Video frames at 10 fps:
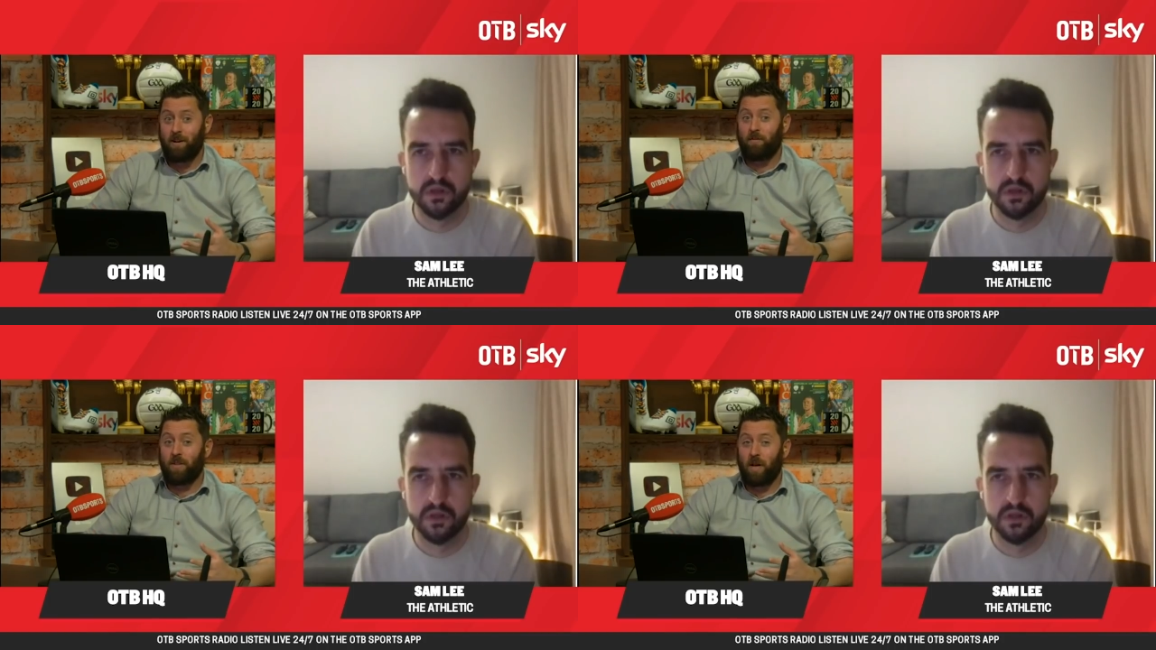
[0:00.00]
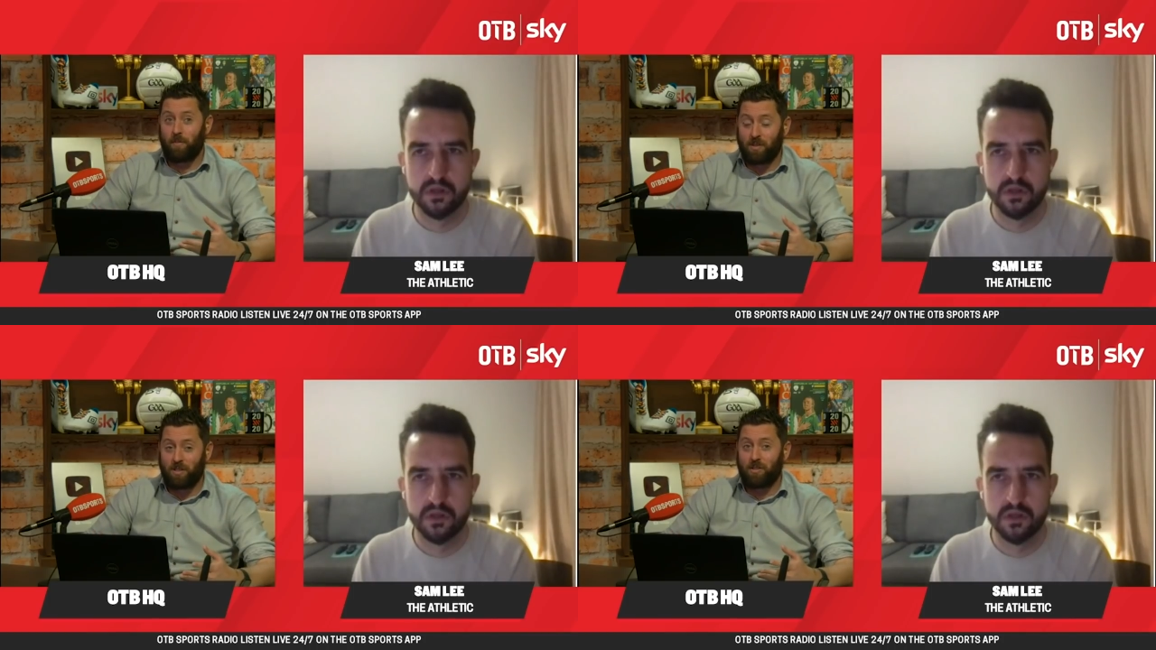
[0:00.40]
Speaker 1: for the
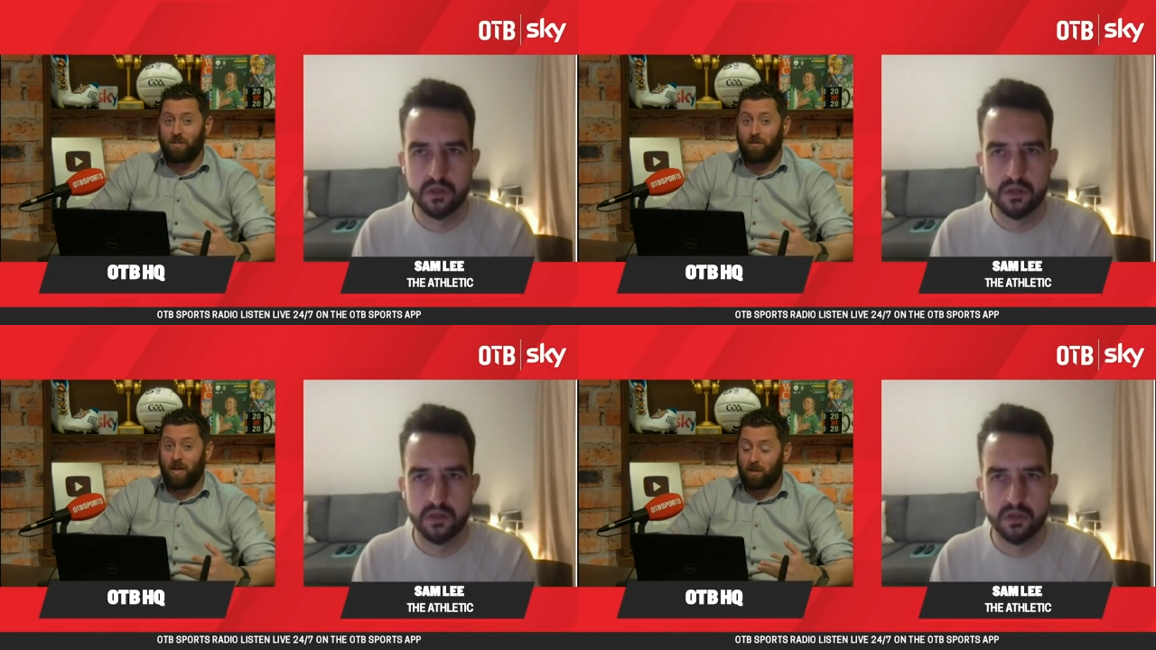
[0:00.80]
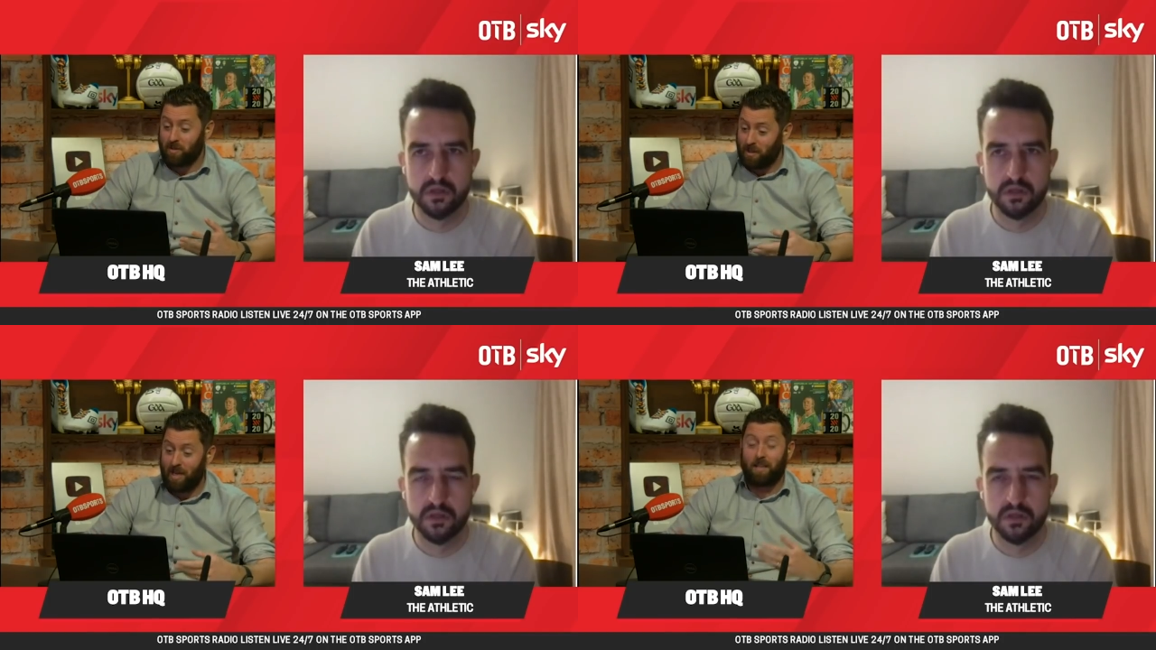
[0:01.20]
opposition to make a
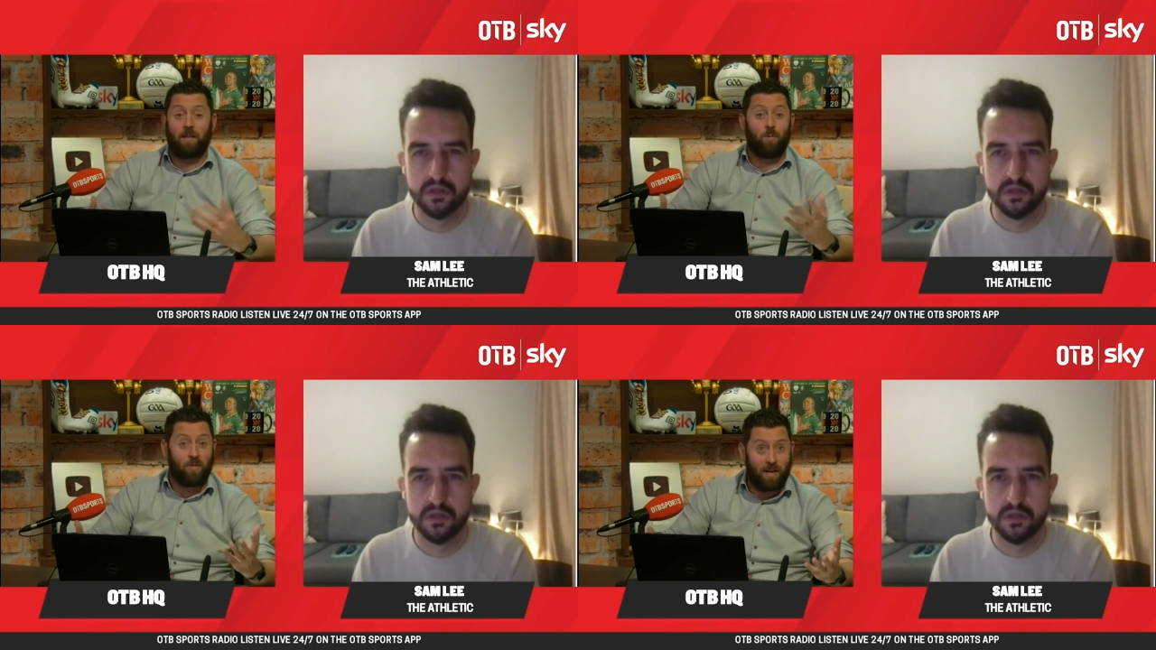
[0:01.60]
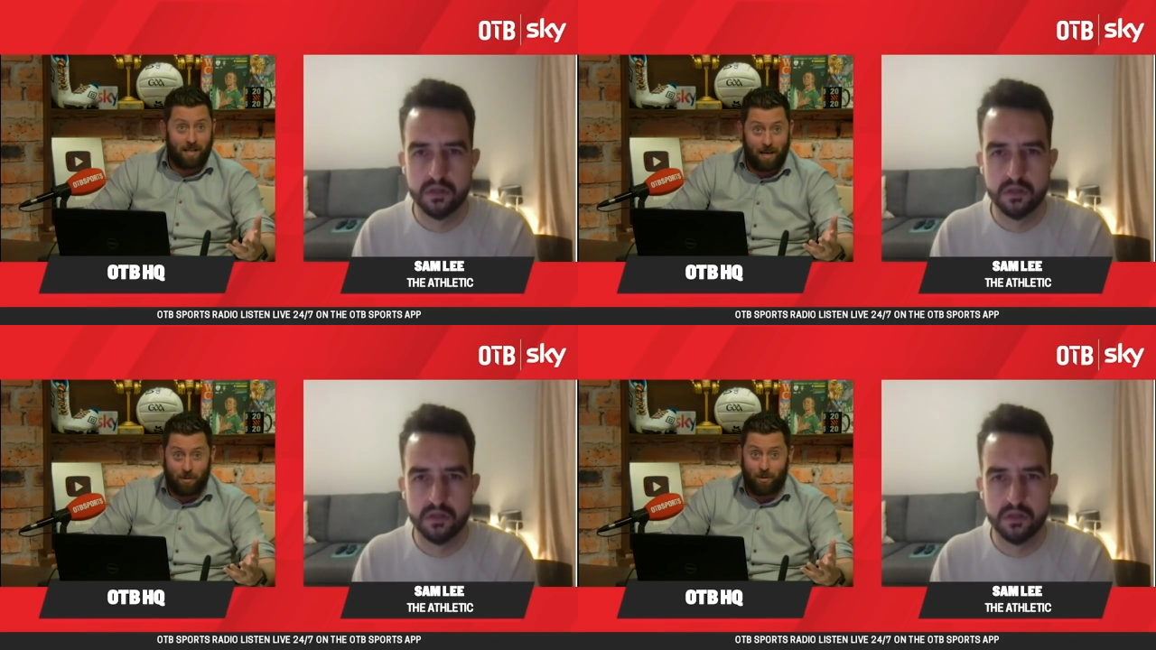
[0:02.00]
mistake, and they won that
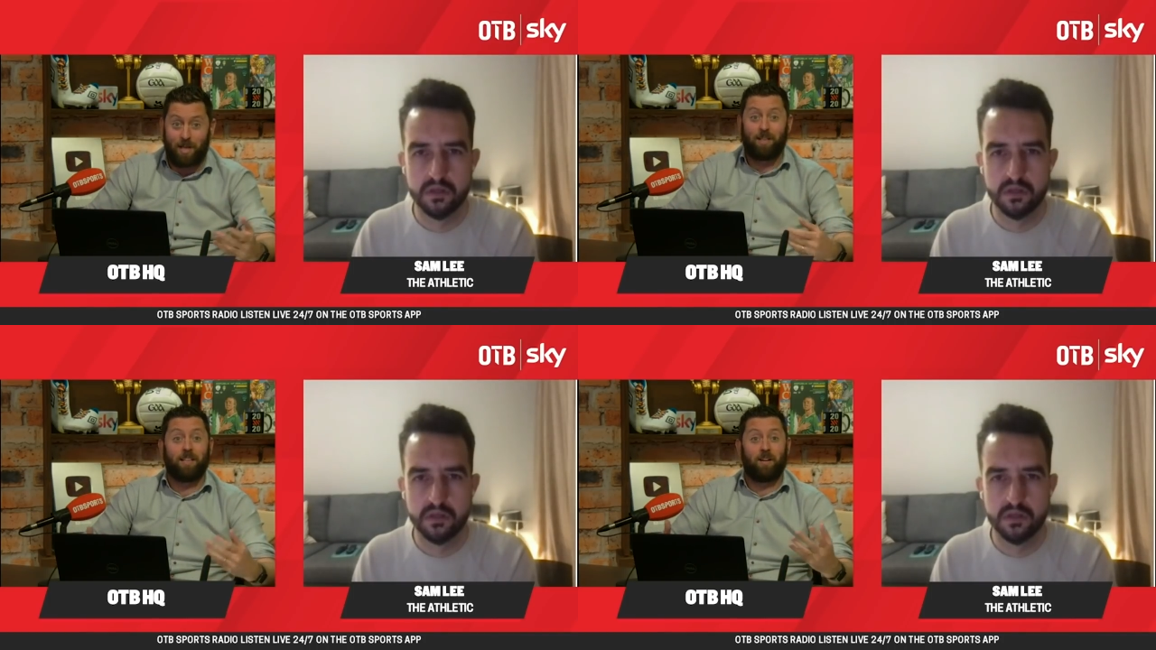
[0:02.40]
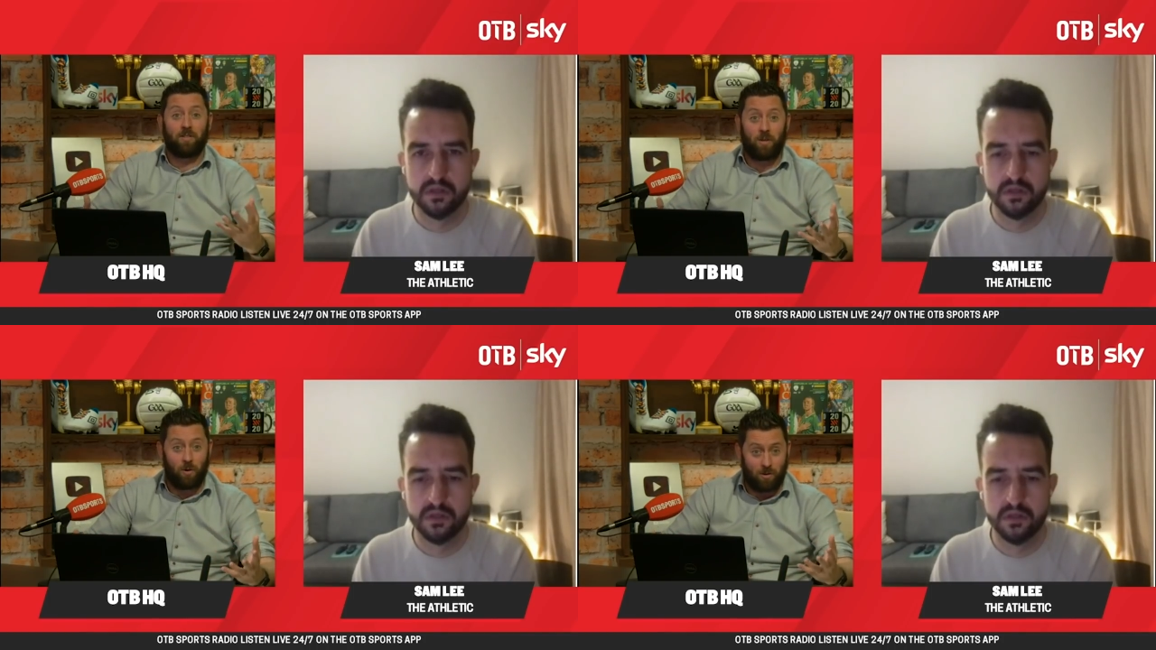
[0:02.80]
game 2-0 and he got
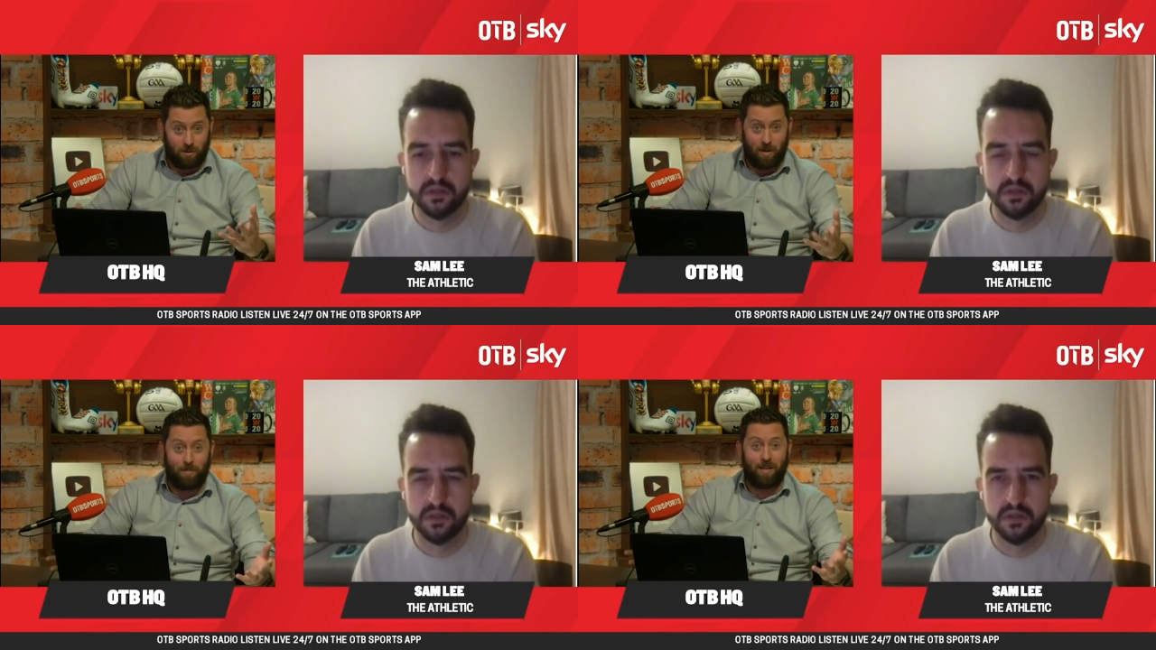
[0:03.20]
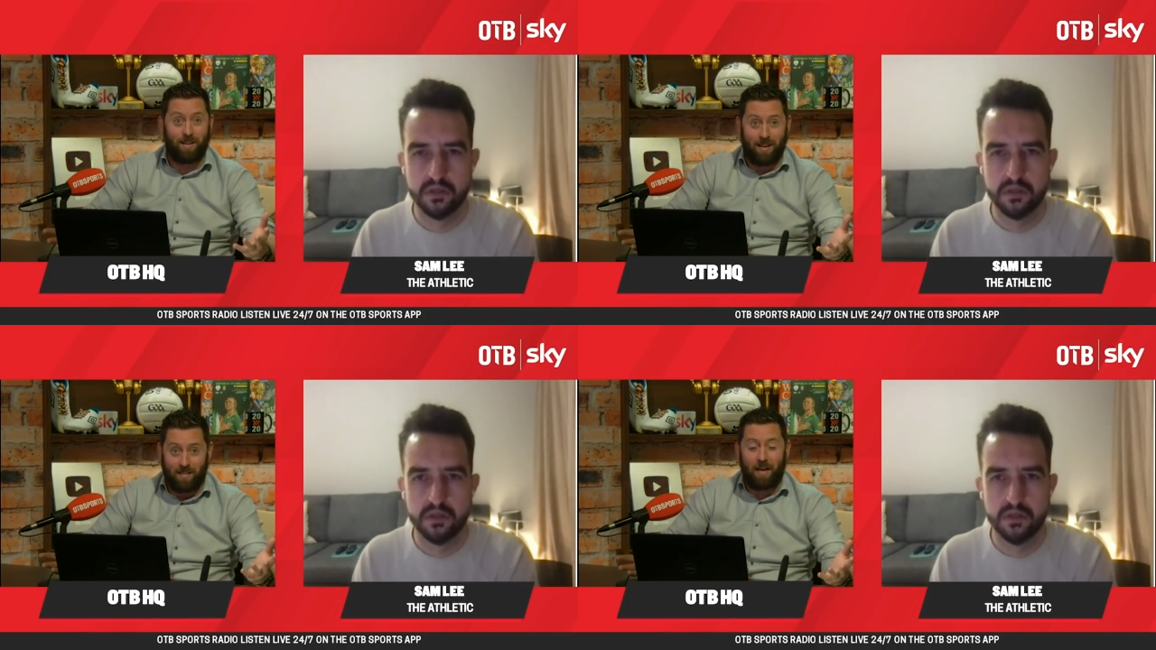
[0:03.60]
his goal, so maybe
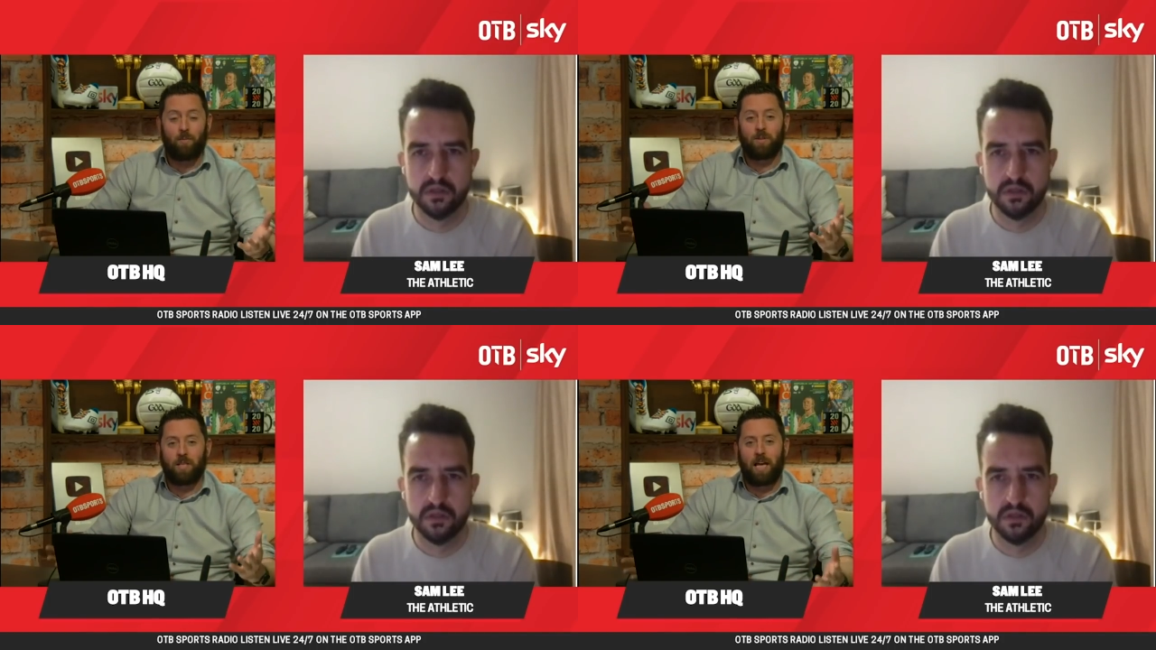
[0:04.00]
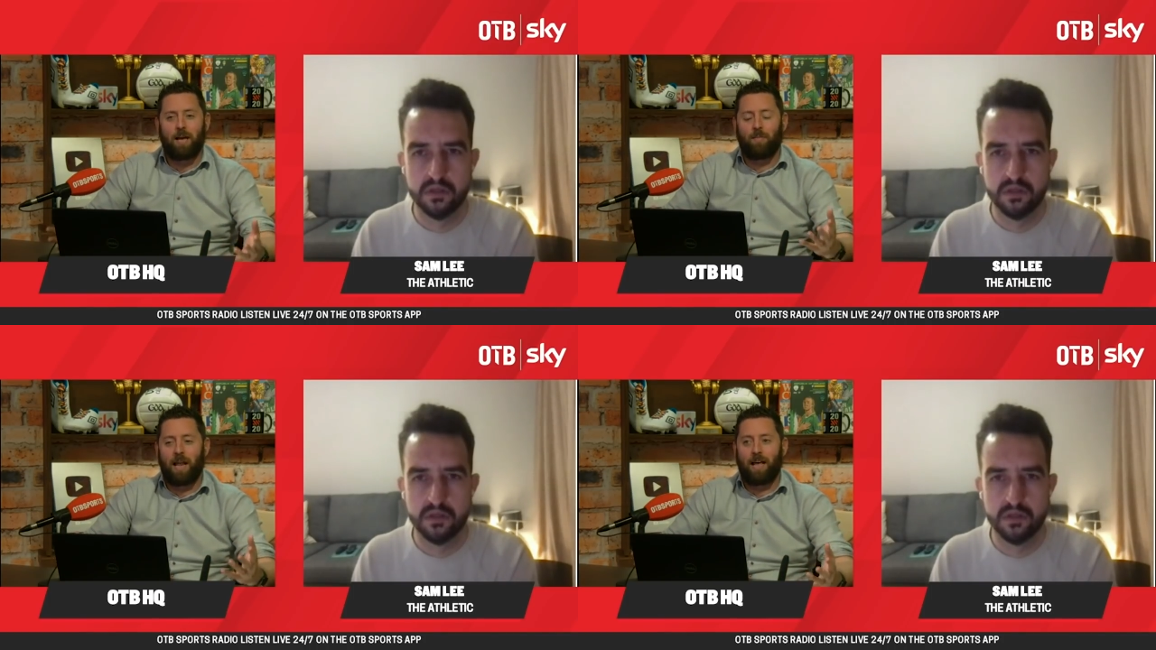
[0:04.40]
that was the
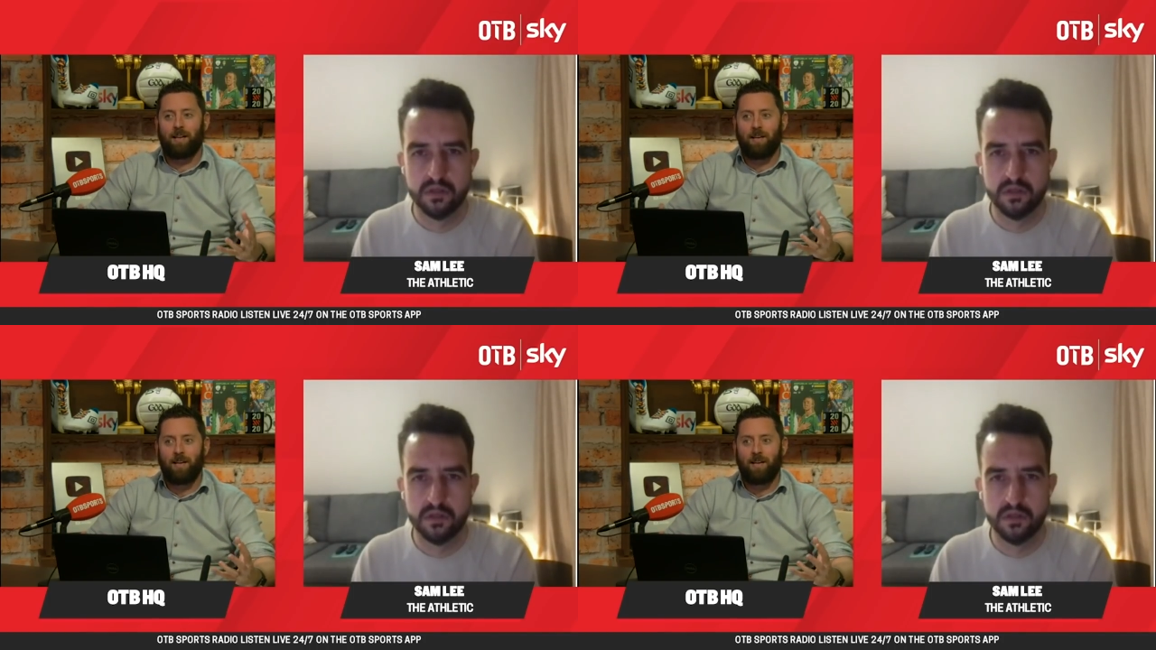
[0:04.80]
game plan.